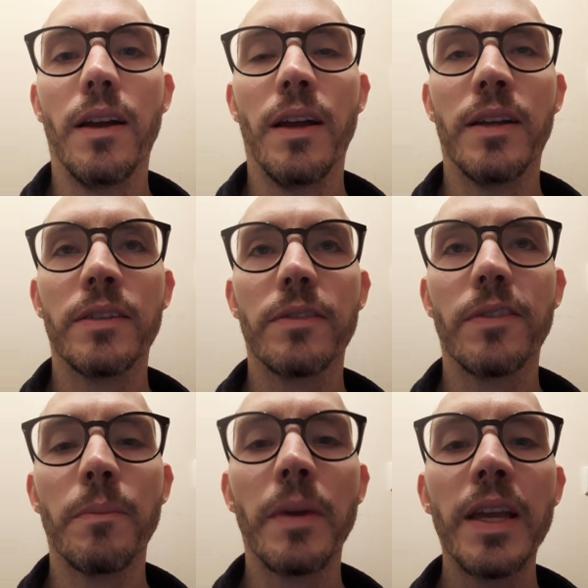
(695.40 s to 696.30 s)
And
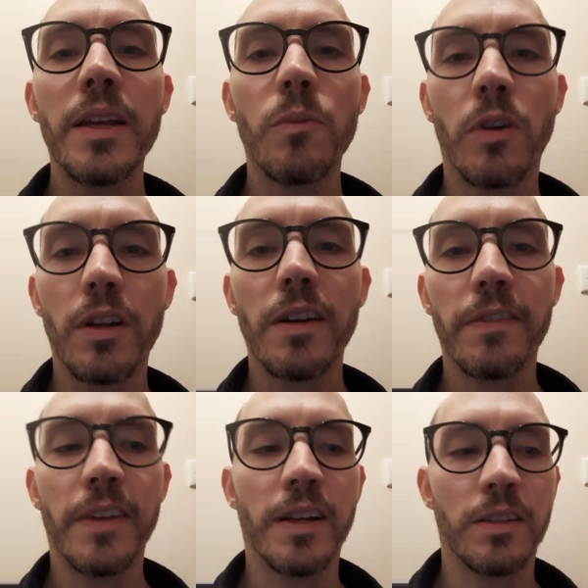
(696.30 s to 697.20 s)
for me, what I
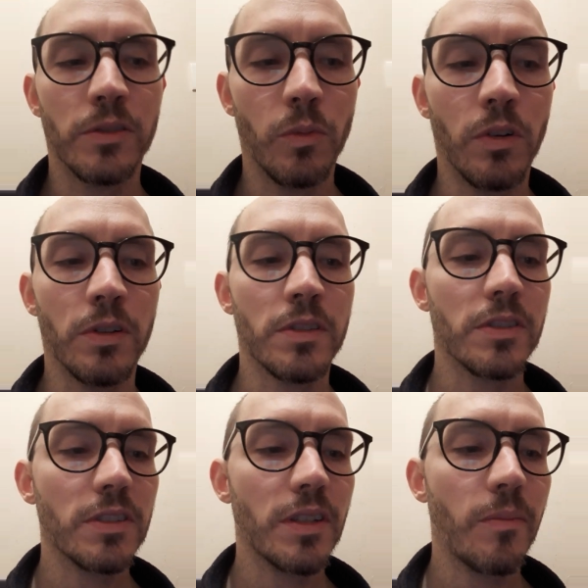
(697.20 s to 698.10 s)
found was